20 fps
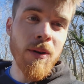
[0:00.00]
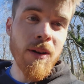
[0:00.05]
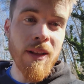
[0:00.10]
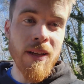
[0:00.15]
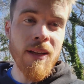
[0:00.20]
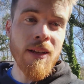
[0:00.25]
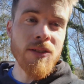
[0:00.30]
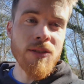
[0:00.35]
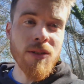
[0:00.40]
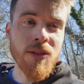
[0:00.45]
One of
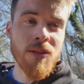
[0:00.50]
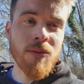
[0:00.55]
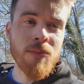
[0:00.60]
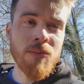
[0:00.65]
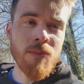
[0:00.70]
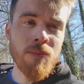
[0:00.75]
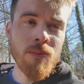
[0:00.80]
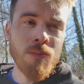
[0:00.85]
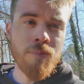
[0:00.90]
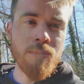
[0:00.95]
the hinges
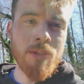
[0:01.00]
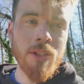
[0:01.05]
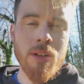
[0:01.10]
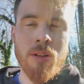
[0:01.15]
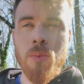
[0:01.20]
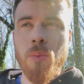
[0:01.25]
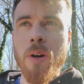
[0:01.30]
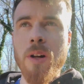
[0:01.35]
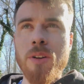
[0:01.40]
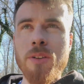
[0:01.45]

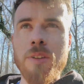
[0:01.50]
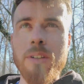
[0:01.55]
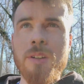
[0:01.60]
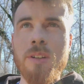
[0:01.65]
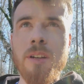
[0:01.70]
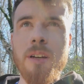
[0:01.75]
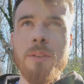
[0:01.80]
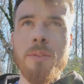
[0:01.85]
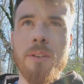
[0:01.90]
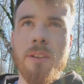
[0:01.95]
didn't weld good
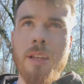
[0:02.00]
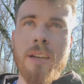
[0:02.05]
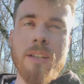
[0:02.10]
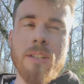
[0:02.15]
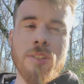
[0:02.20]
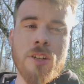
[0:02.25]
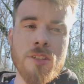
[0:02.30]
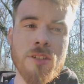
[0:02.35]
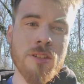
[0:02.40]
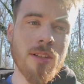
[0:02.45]
enough because I
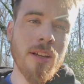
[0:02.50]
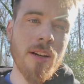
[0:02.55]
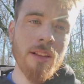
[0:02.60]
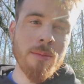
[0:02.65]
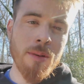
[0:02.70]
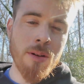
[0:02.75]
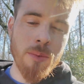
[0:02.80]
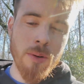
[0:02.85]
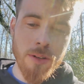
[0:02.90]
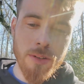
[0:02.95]
didn't change the settings
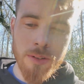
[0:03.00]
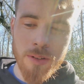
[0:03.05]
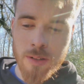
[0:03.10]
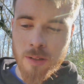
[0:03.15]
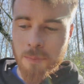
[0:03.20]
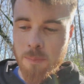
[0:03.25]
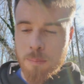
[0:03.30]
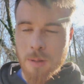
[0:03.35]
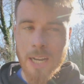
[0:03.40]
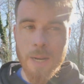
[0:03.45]
of my welder,
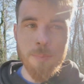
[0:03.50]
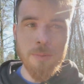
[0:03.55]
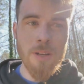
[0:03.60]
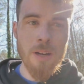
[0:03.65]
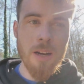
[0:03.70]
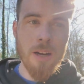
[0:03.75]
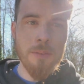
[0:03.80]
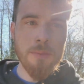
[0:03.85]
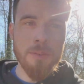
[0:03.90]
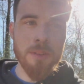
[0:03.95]
and it popped
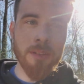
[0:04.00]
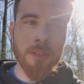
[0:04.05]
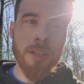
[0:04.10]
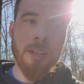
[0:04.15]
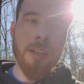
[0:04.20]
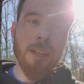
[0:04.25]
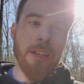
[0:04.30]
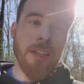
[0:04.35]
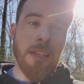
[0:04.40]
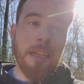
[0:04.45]
off, and
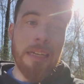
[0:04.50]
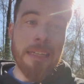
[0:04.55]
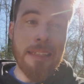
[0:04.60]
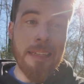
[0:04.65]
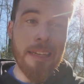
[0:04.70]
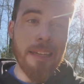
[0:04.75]
I